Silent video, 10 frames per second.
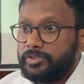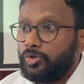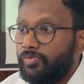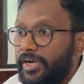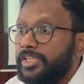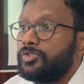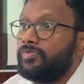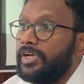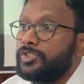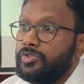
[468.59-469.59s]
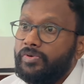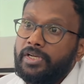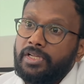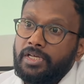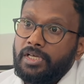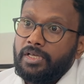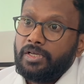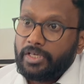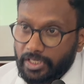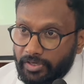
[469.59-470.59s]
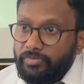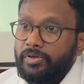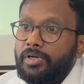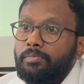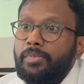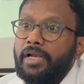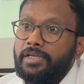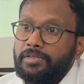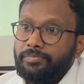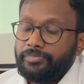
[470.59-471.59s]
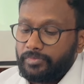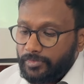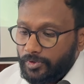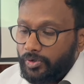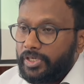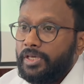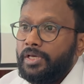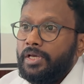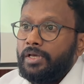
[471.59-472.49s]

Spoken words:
So 1:1:1. Give blood. Okay,